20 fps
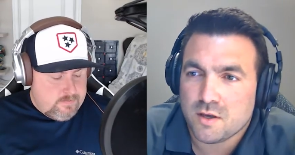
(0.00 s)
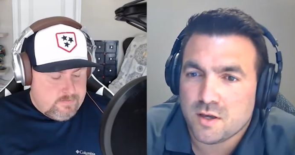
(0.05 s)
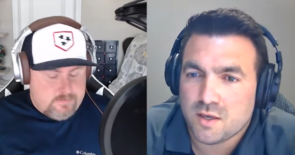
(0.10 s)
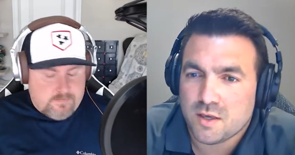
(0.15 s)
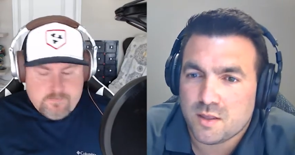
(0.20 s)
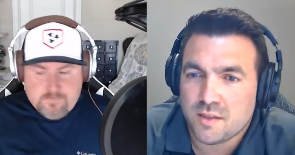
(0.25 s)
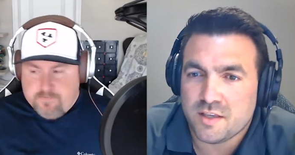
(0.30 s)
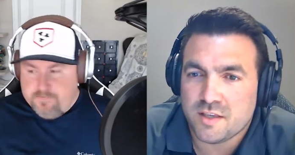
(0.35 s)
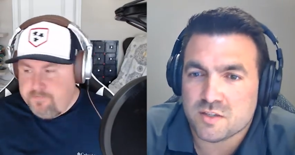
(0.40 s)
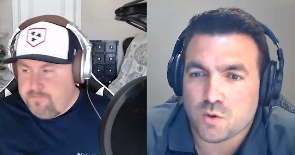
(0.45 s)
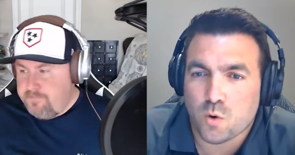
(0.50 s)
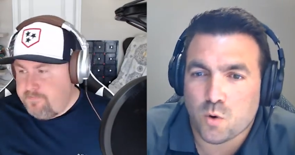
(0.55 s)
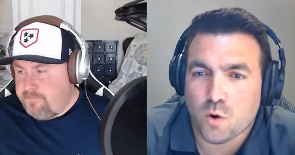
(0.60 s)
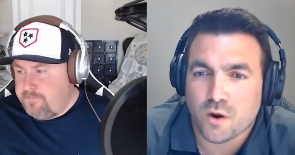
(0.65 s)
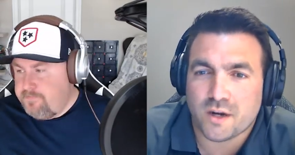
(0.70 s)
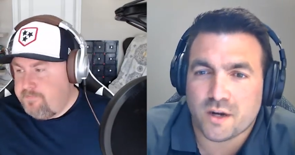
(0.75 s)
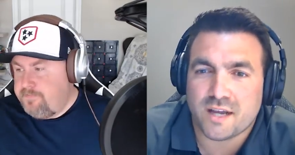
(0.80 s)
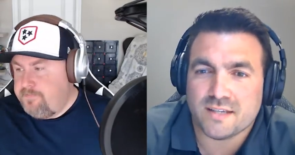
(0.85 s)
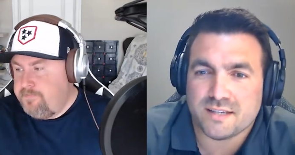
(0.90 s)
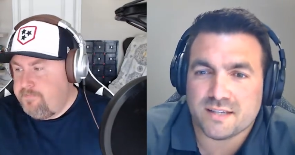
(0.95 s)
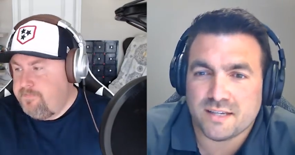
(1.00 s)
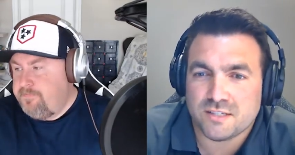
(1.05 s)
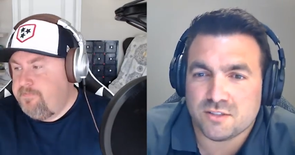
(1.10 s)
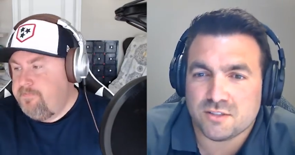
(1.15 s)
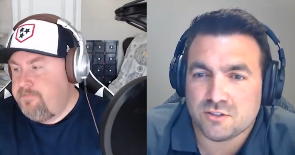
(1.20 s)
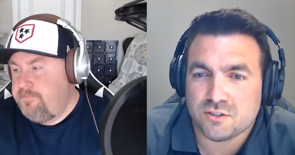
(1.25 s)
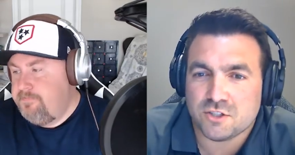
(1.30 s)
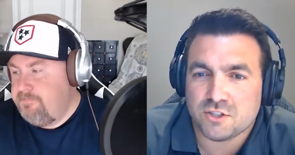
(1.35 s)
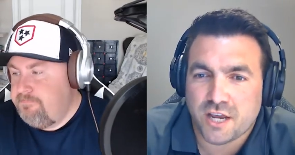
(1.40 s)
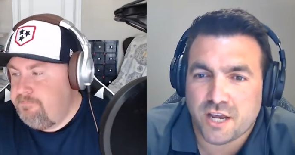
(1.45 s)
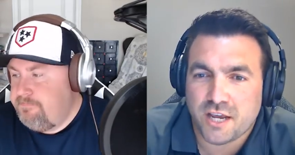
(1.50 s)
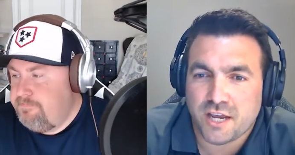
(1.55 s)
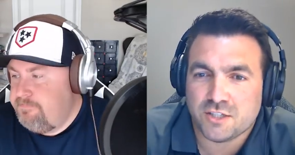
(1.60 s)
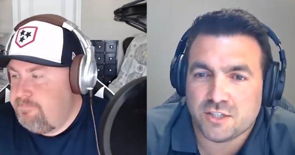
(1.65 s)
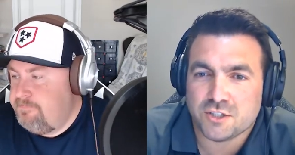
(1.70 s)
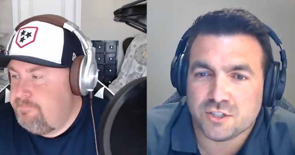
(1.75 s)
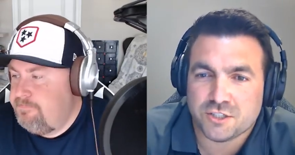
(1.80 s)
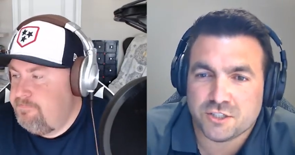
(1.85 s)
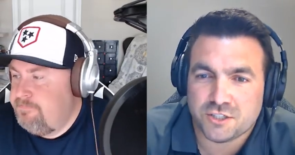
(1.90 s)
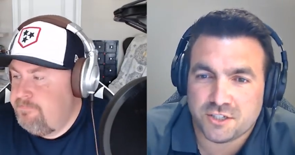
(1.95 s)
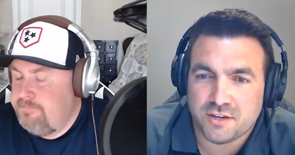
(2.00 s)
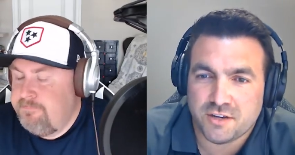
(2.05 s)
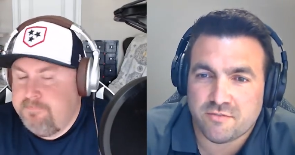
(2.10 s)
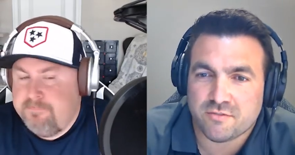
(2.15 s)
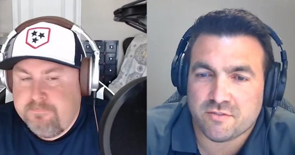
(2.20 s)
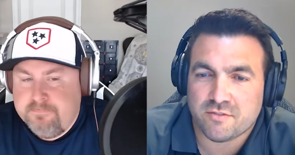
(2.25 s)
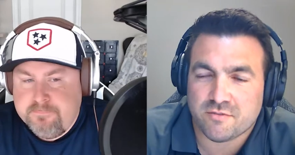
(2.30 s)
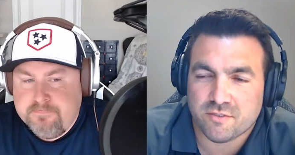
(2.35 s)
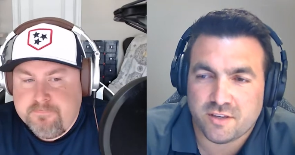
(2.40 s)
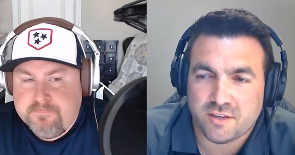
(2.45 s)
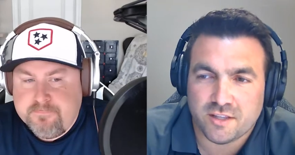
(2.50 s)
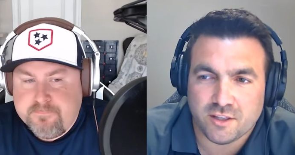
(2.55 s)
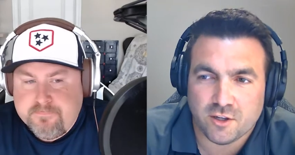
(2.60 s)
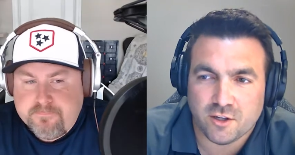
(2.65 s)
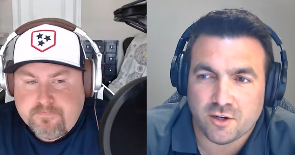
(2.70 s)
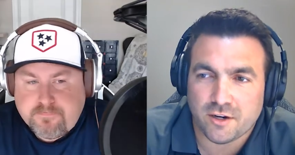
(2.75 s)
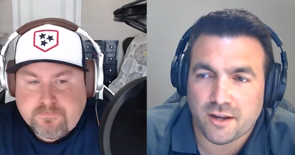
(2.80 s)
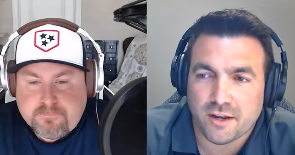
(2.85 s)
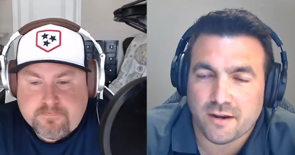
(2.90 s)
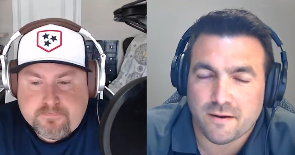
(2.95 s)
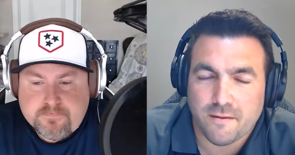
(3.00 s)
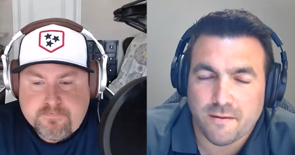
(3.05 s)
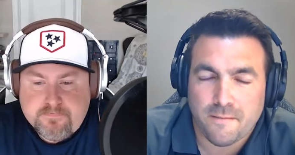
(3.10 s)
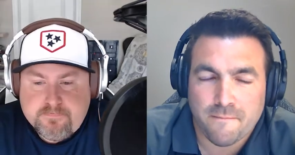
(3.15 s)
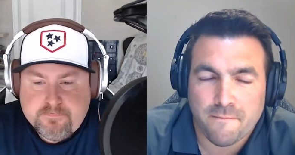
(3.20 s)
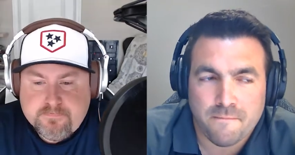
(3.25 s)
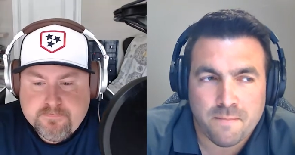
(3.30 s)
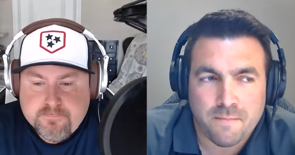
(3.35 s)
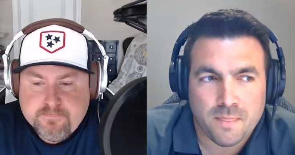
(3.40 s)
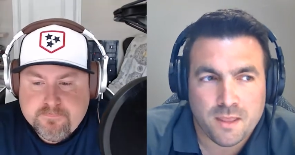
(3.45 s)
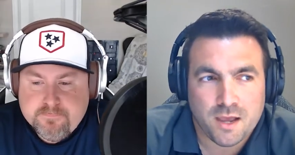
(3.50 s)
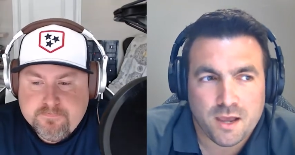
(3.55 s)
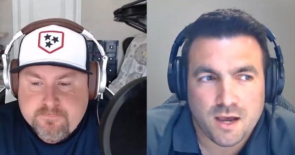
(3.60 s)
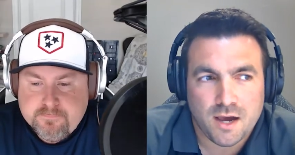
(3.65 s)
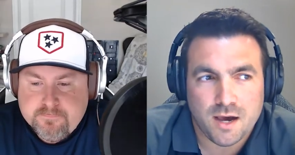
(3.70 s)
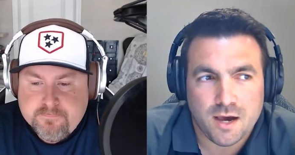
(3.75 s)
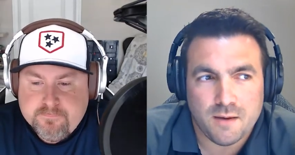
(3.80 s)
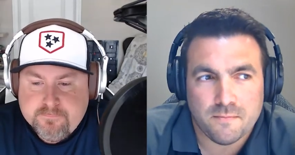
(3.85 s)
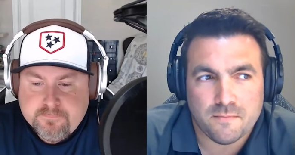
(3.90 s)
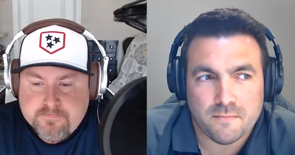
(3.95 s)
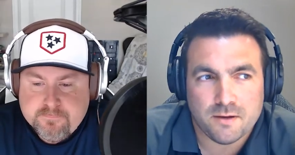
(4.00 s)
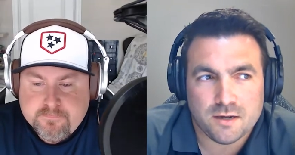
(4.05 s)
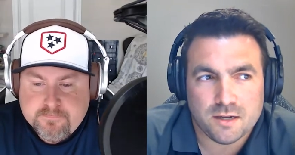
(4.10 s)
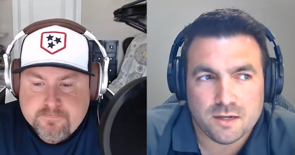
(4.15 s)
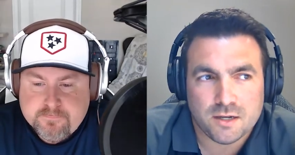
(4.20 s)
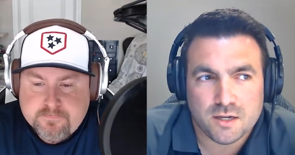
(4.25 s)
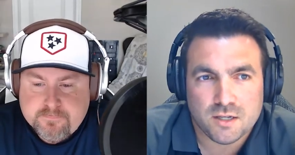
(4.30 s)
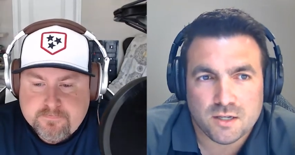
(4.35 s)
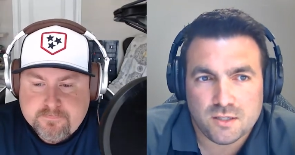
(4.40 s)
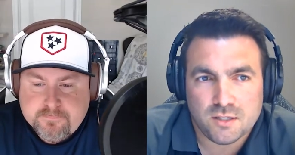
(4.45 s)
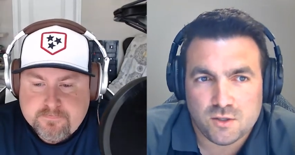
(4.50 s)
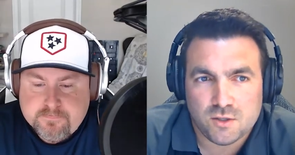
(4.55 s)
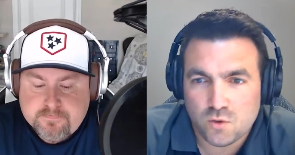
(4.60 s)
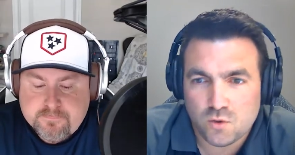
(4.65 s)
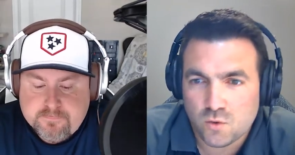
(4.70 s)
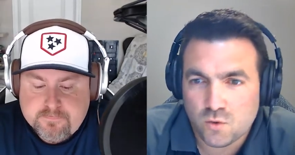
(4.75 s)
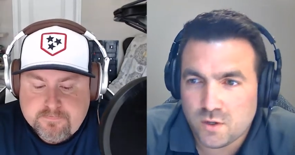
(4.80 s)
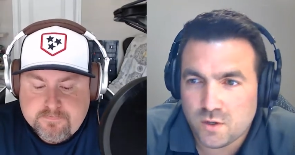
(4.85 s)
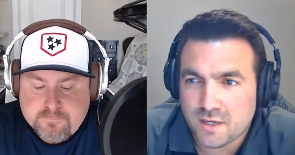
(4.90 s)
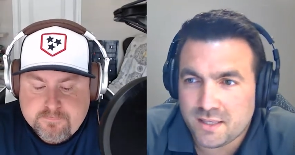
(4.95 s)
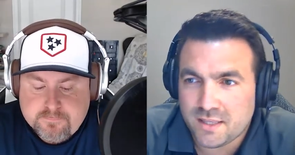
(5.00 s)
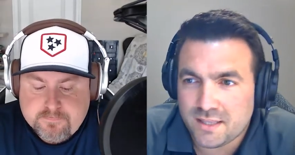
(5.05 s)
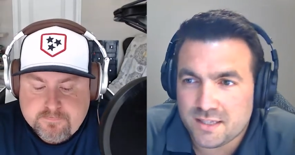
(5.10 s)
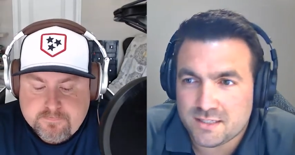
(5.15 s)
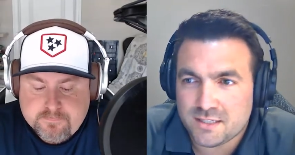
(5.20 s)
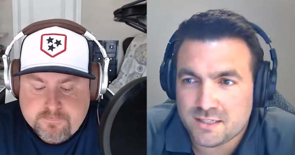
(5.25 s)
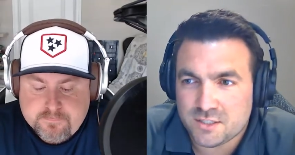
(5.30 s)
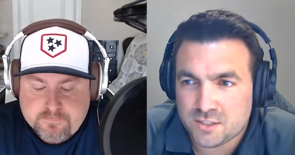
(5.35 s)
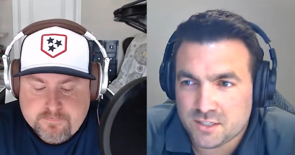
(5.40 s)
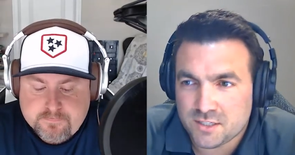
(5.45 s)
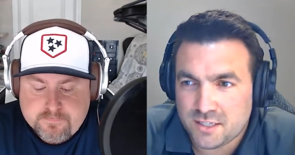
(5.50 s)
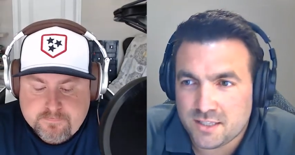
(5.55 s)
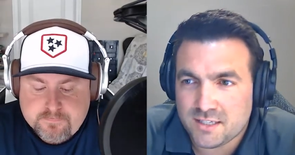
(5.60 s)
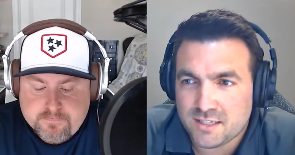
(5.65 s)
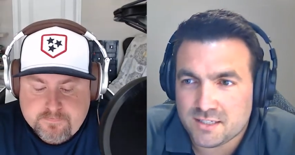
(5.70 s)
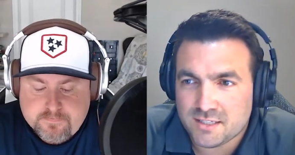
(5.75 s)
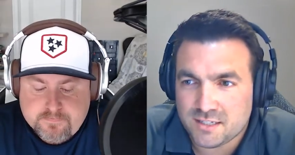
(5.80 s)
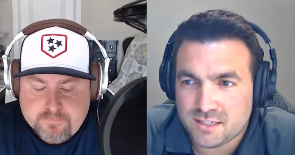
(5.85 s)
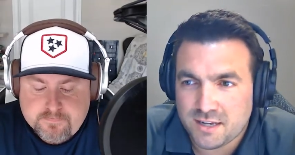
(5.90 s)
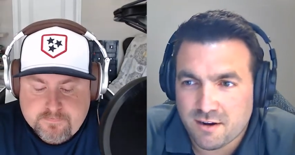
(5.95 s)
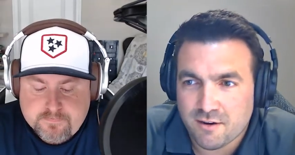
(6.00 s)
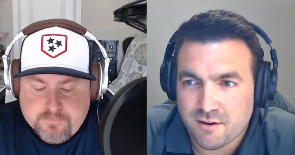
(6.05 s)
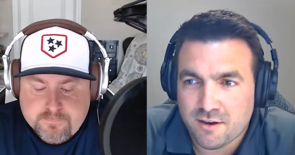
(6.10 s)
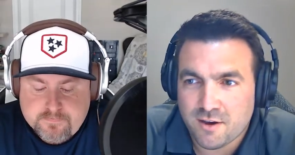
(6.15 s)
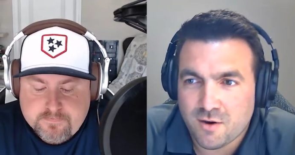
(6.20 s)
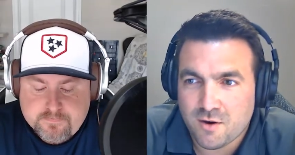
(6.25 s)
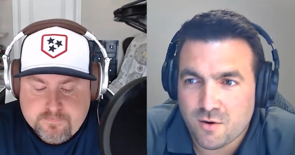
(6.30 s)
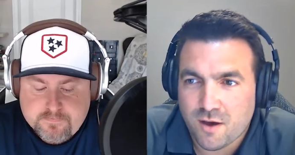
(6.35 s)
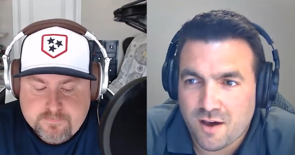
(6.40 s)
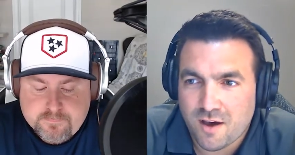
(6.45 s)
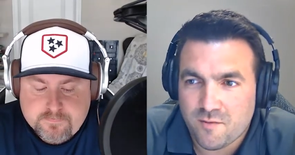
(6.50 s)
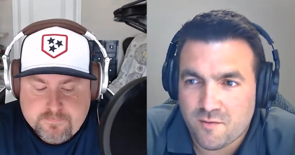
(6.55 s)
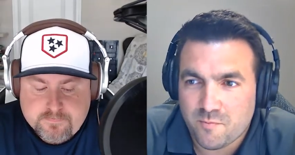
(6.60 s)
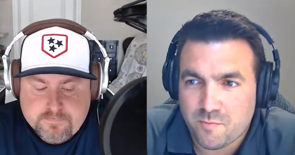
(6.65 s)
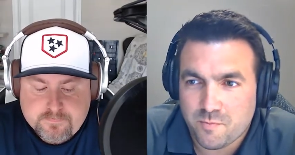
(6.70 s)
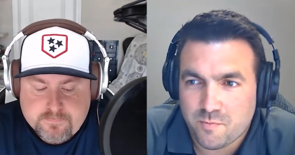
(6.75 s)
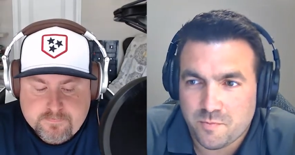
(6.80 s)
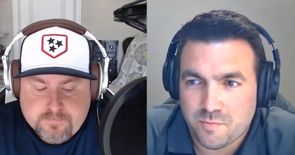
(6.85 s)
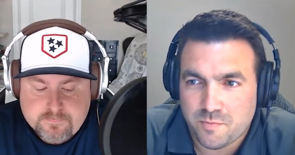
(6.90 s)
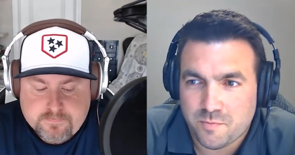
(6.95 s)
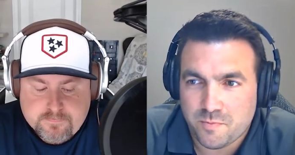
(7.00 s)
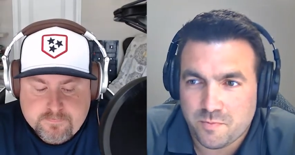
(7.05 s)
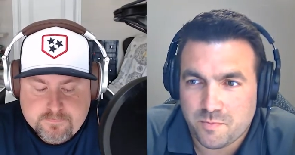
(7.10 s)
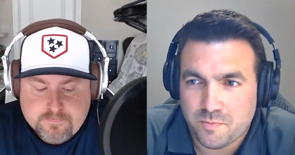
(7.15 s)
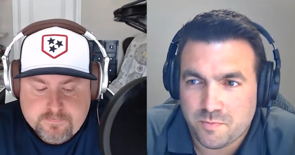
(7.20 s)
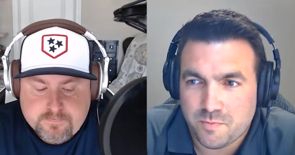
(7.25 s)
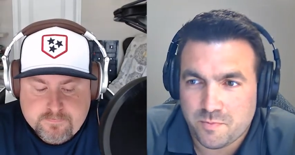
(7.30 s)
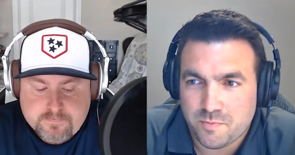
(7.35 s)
Speaker 1: this organizational change or shift in learning. Um, you in this, in this scenario have be